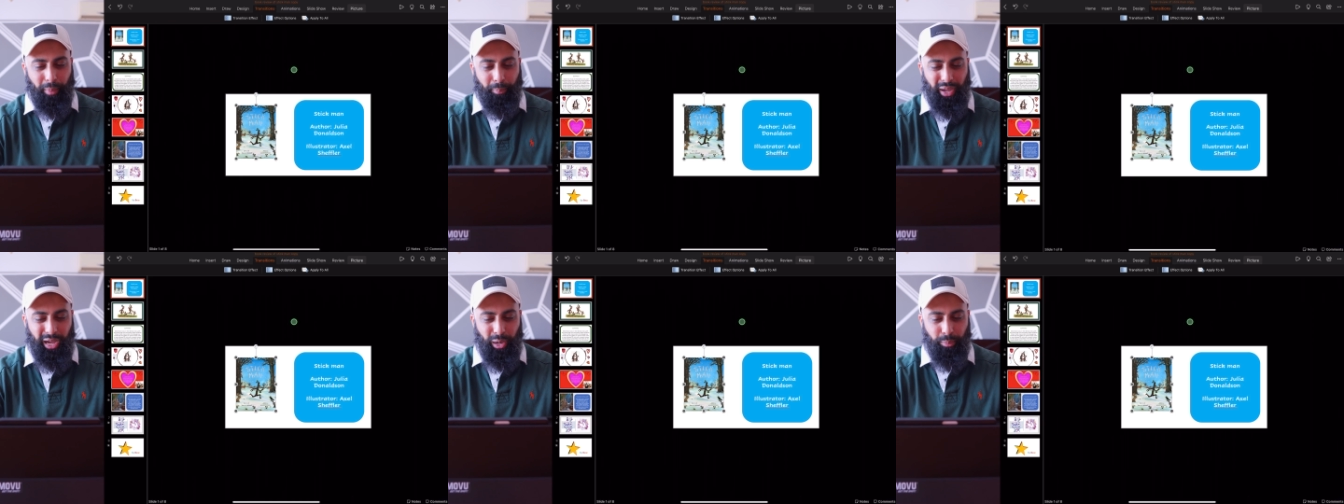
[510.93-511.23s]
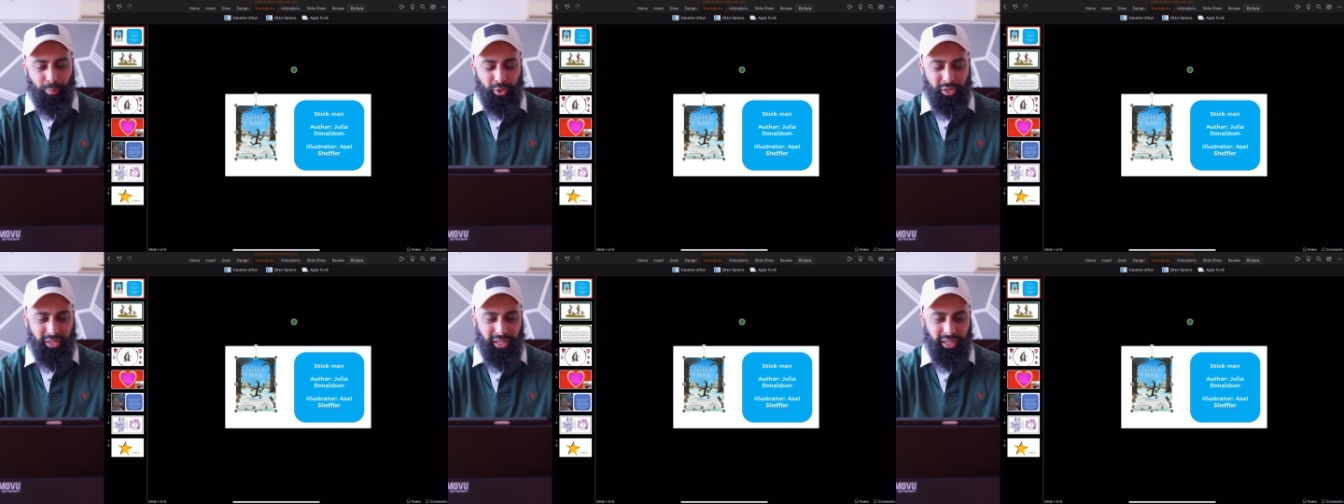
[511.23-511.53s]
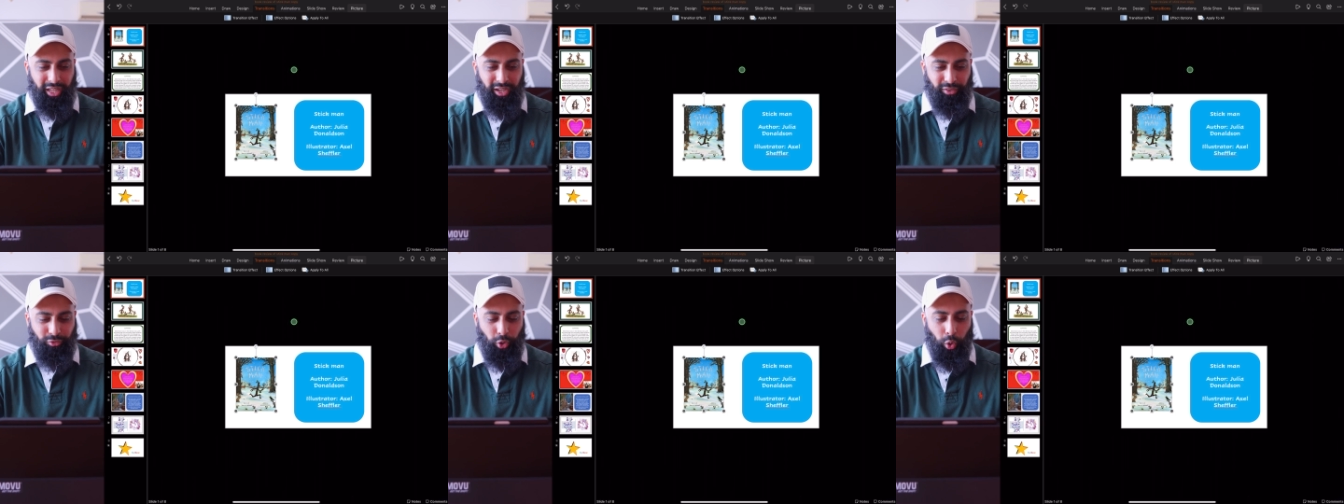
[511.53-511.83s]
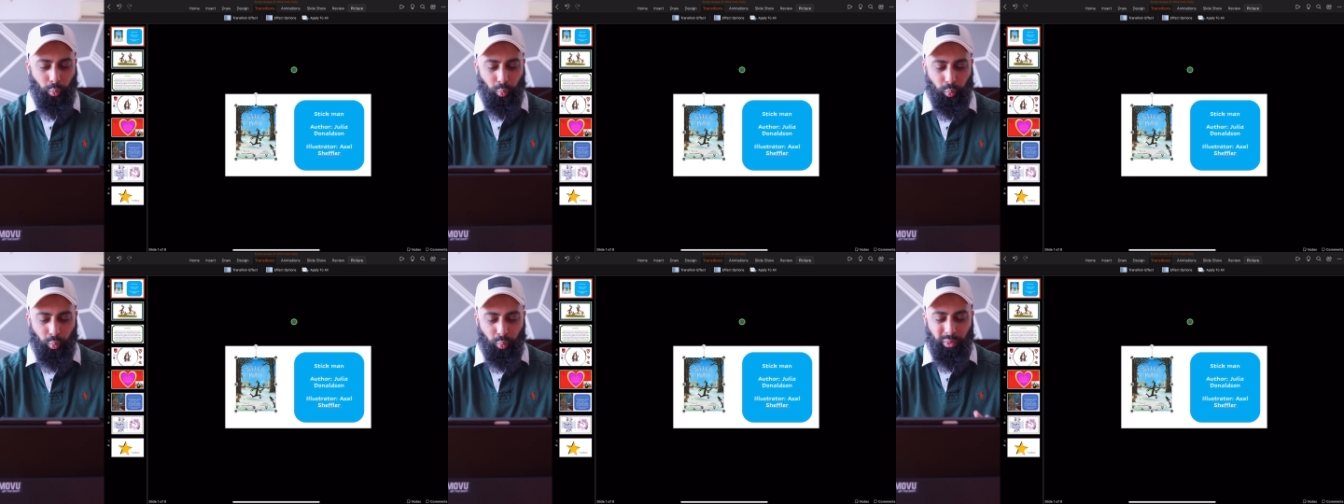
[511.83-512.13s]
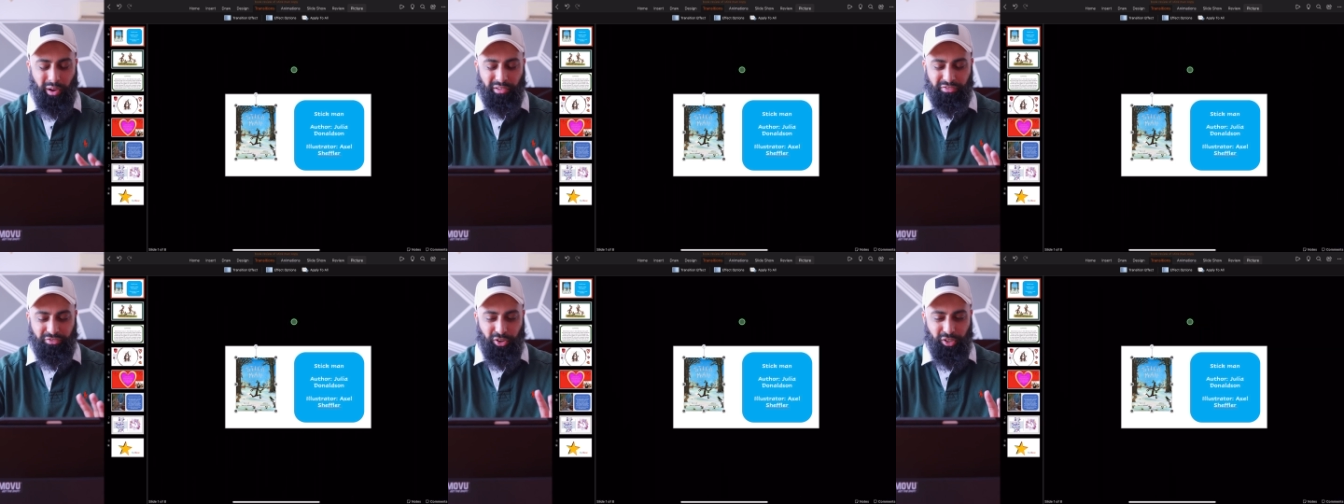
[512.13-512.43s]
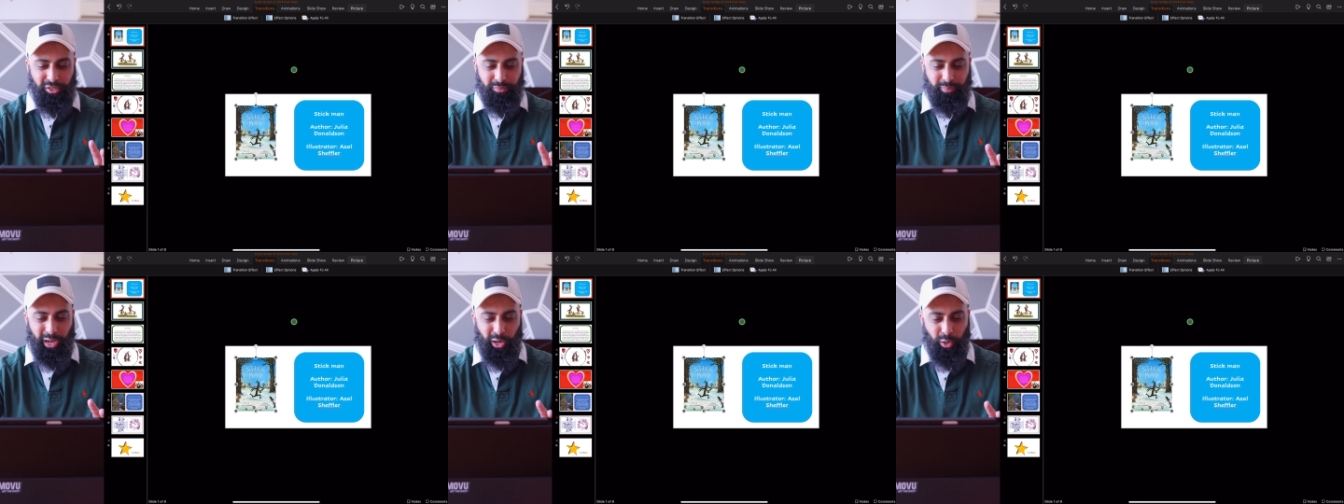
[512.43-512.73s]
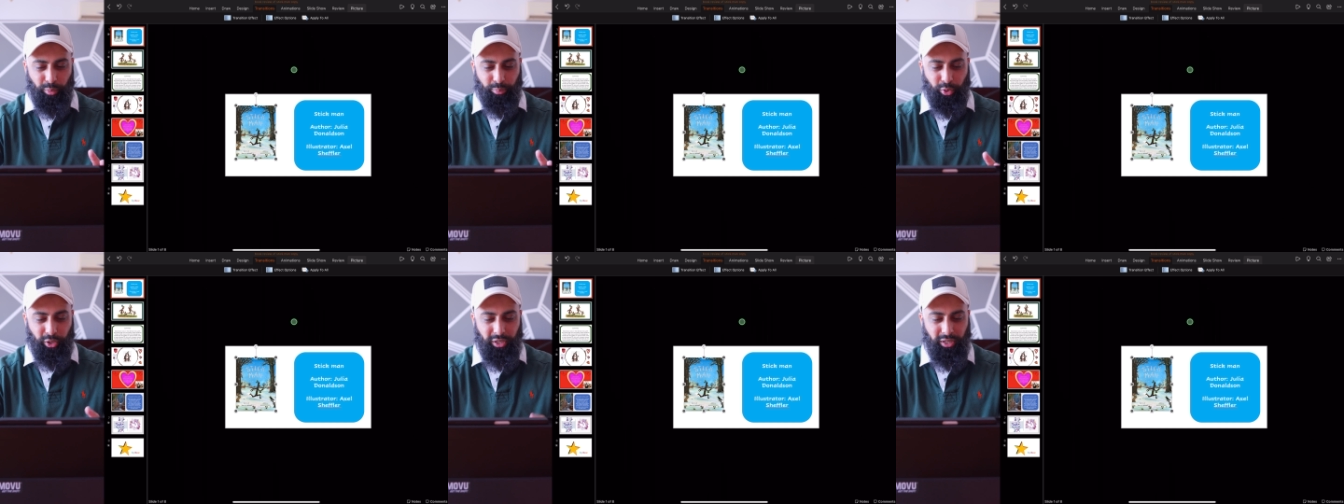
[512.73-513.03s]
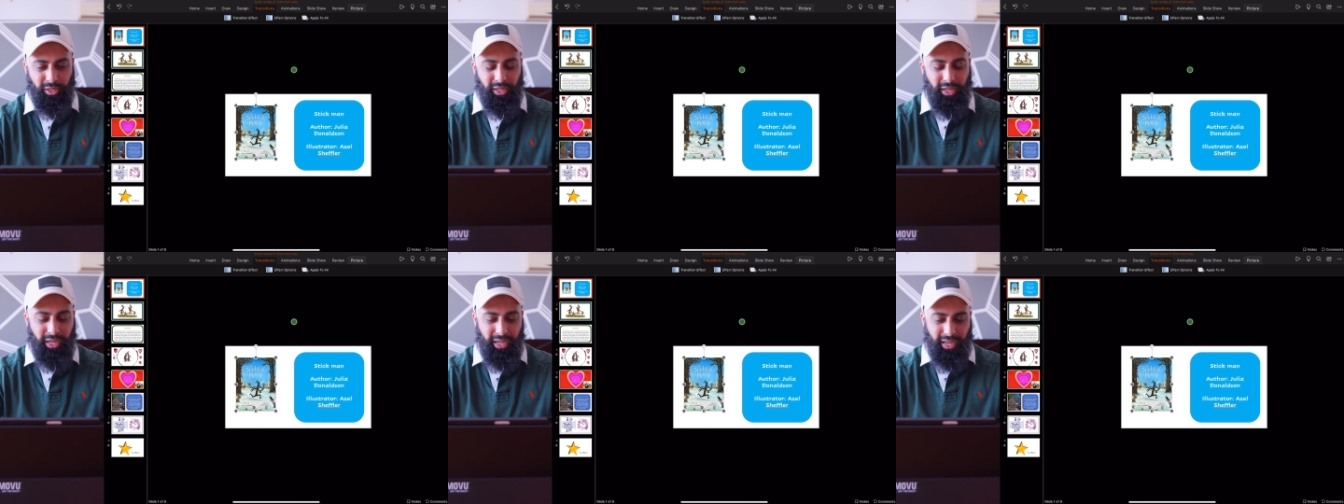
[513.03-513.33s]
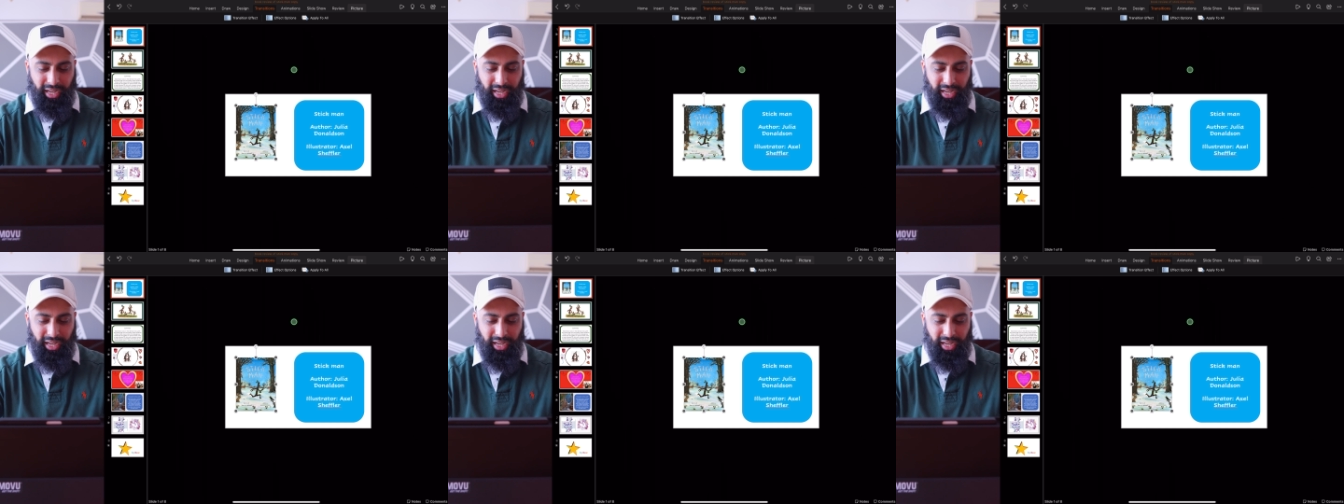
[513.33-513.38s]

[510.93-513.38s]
up PowerPoint here. I've got my first PowerPoint.